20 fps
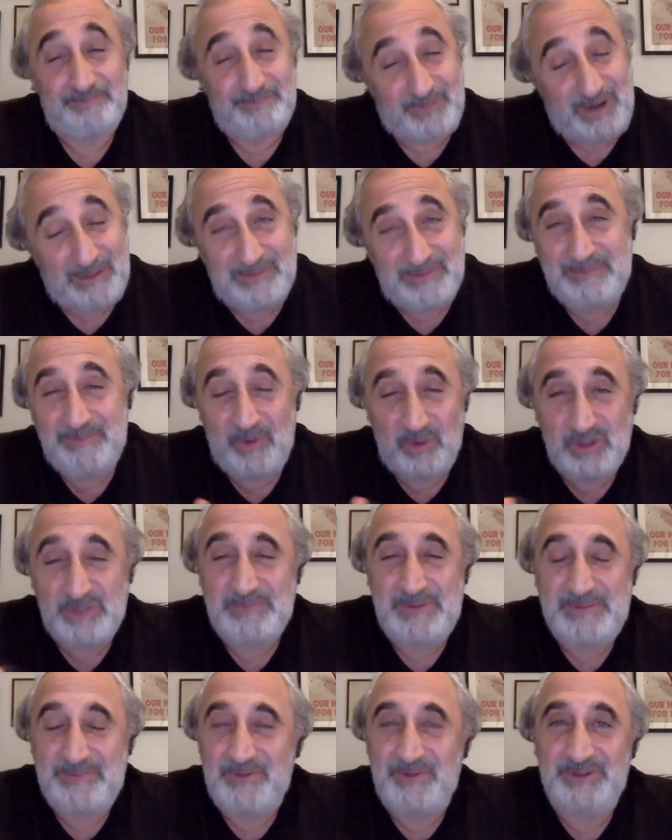probably most
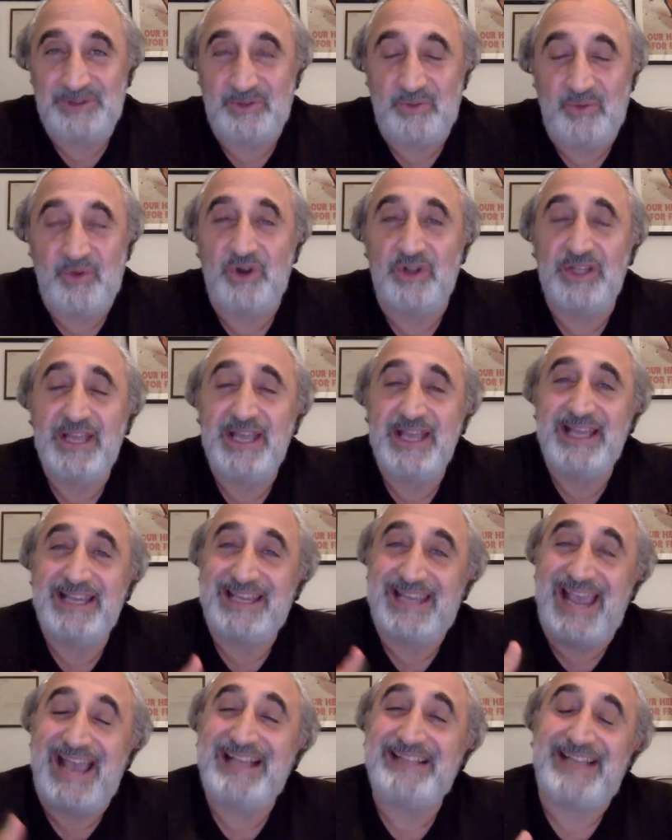people in the world
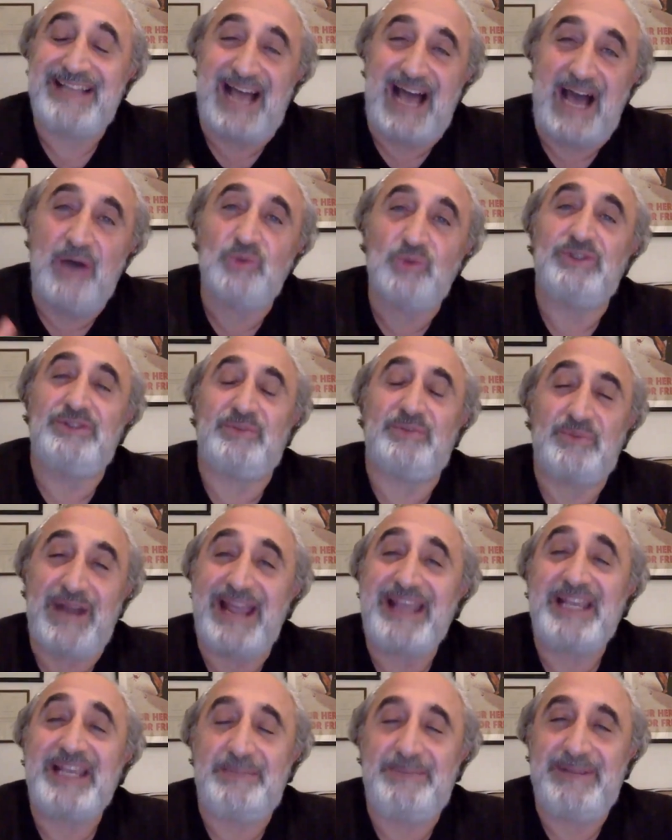can't
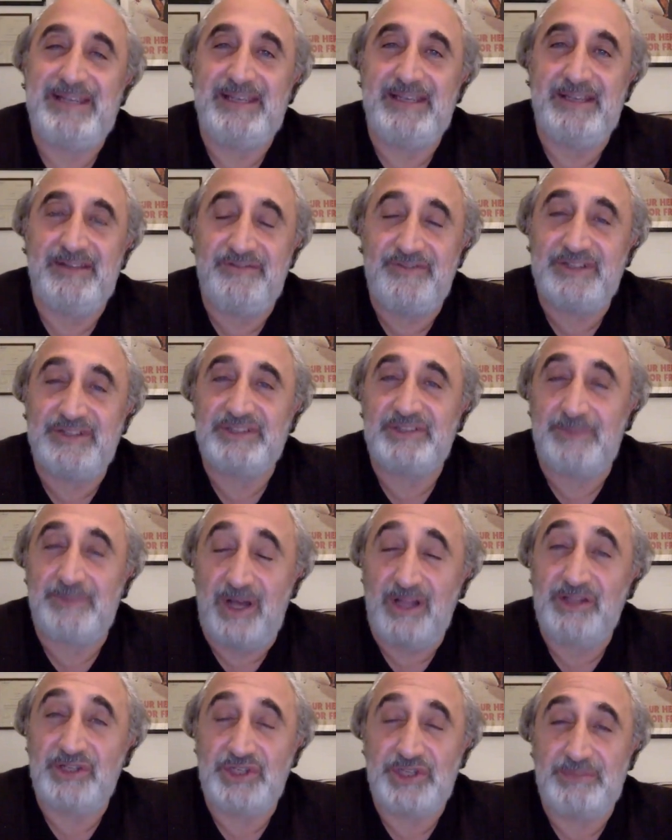outrank me in
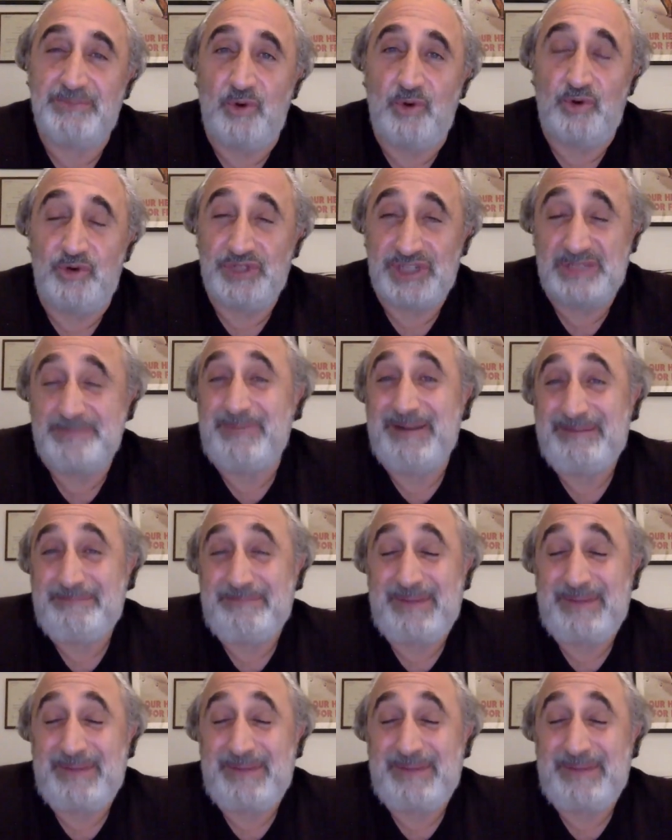victimology poker just by,